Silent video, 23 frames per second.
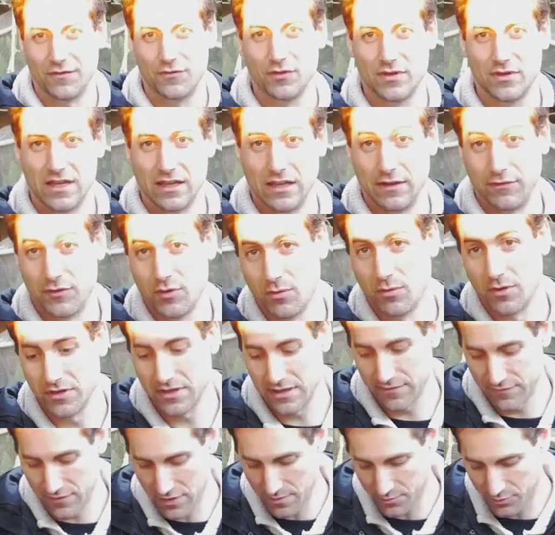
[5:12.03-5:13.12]
If you want
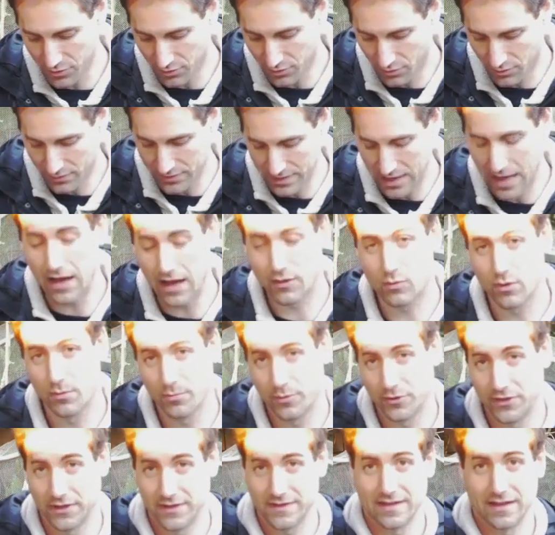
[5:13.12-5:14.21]
to develop your own
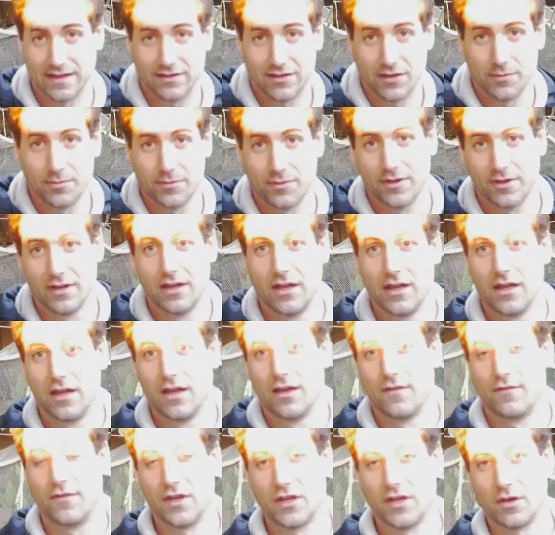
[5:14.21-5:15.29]
aquaponics setup,
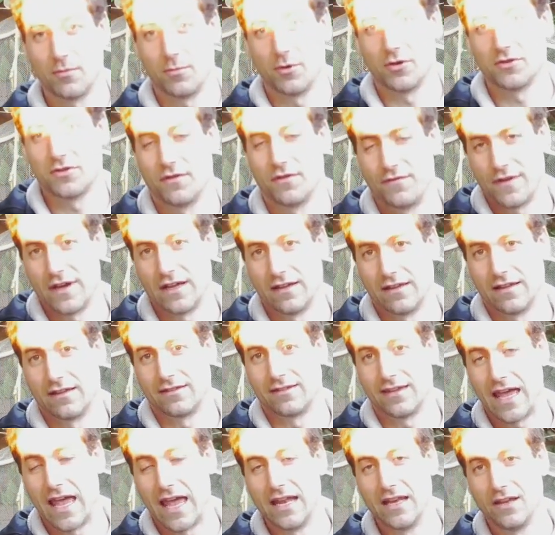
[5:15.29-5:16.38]
think about the fact
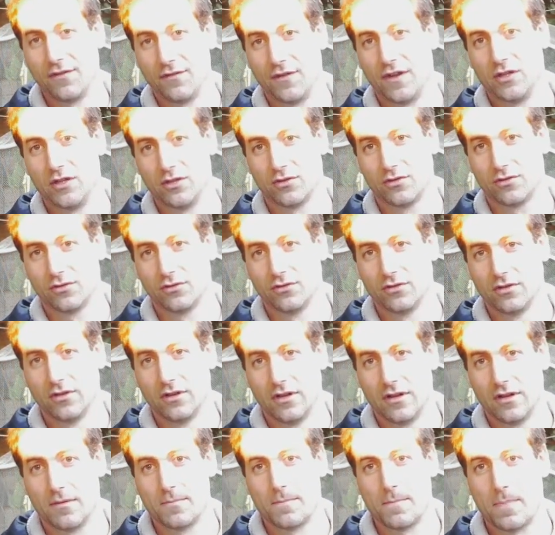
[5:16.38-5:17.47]
that anything you do
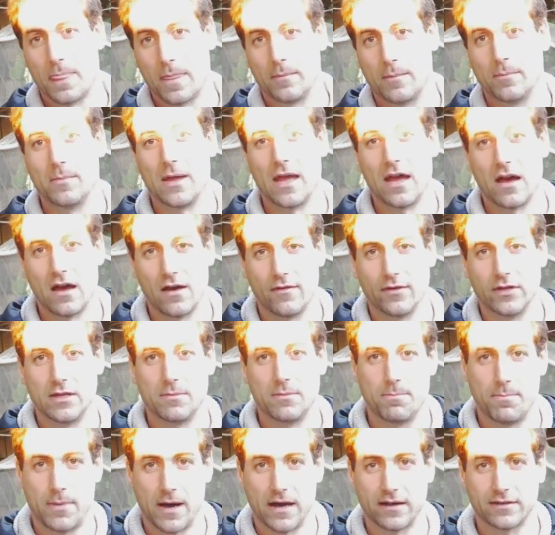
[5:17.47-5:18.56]
may have an
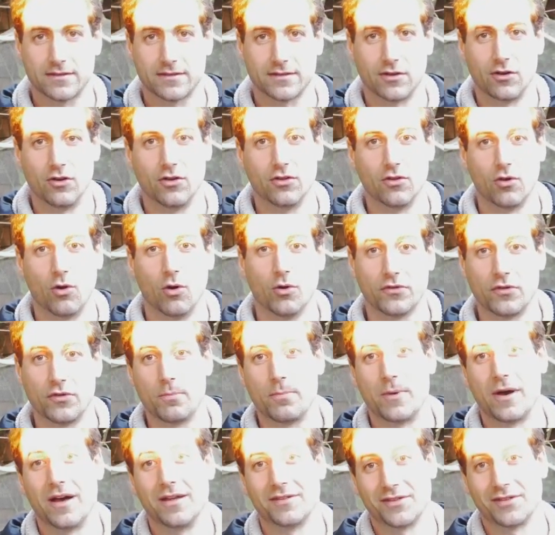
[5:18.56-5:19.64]
impact on other
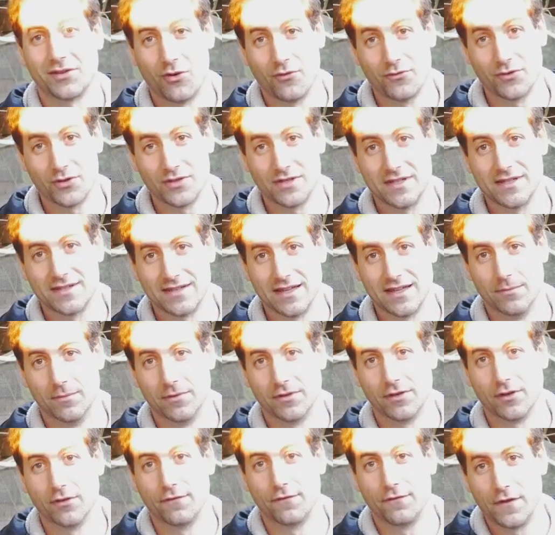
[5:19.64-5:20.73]
parts of the system.
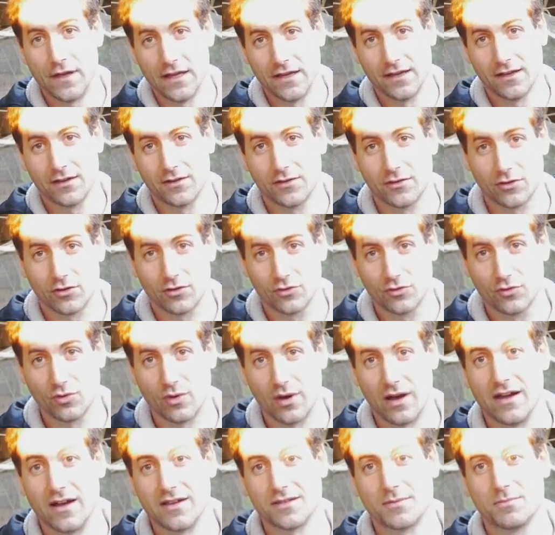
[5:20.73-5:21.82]
So think
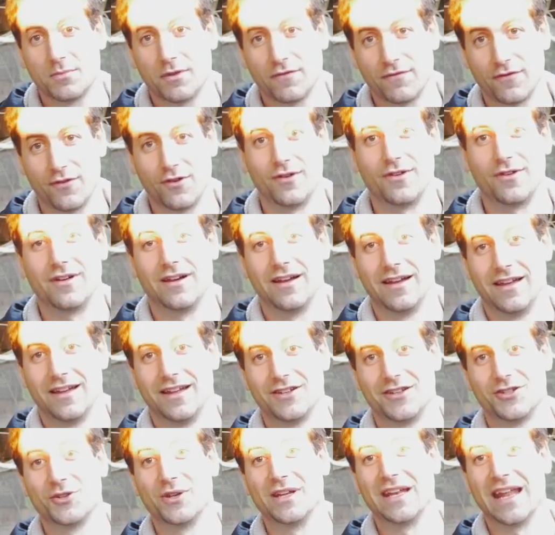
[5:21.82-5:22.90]
twice before
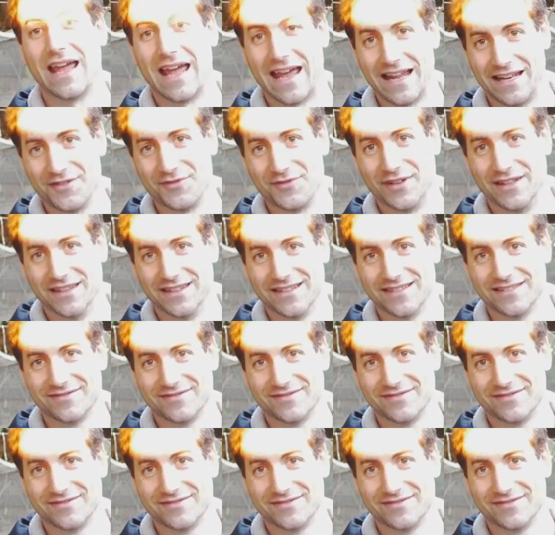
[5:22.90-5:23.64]
doing anything.